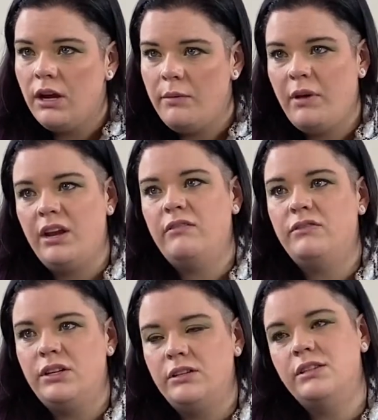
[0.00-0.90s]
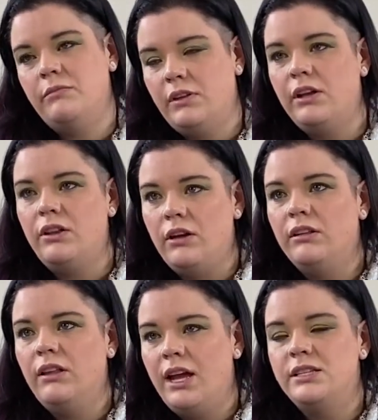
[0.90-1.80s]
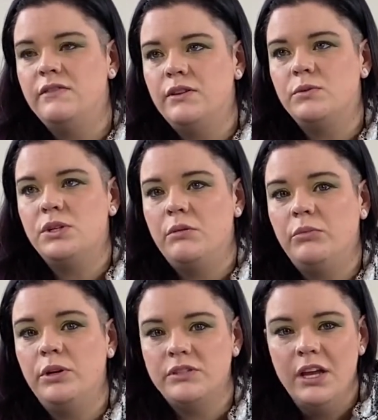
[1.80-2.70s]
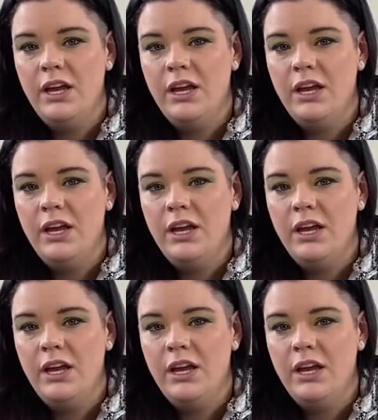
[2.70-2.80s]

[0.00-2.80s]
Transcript: I might have done something along the lines of those tumblers.